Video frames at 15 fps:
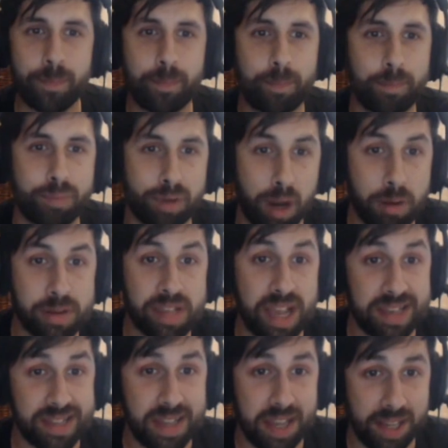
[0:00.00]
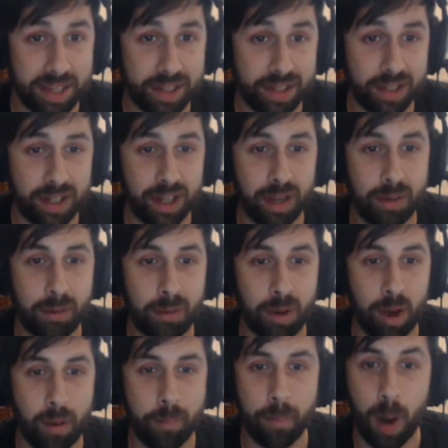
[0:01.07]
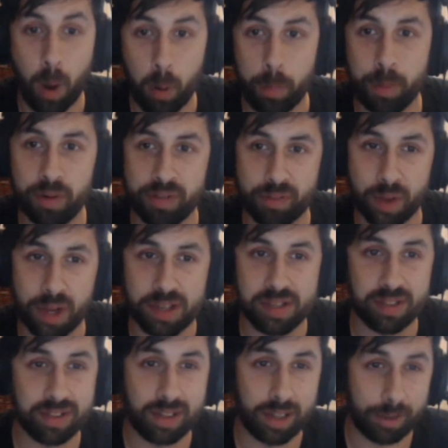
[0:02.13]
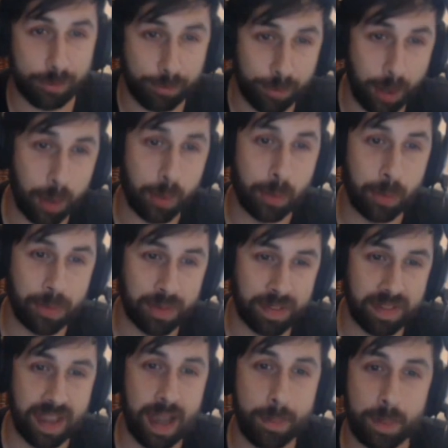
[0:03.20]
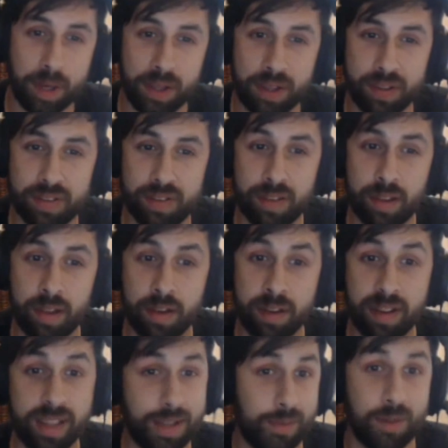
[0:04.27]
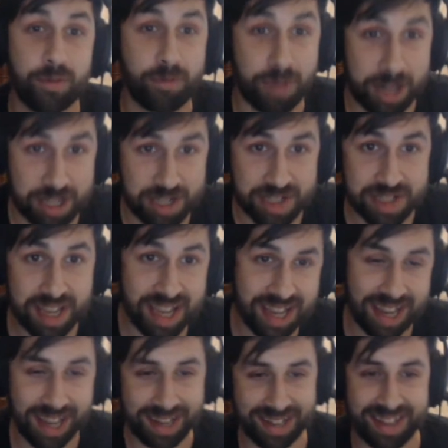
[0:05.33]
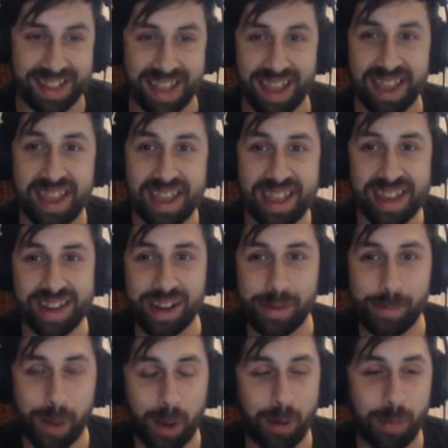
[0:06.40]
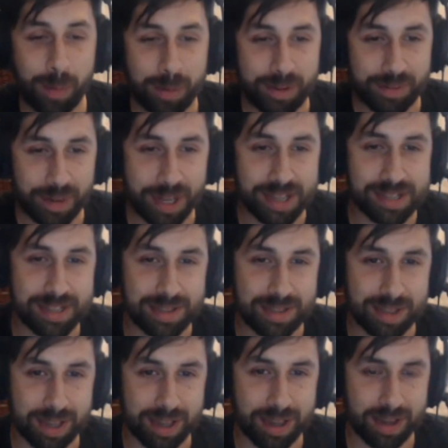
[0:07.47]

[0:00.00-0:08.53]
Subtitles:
processing on multiple devices like phones, tablets, and even fridges they had in there. Multiple devices that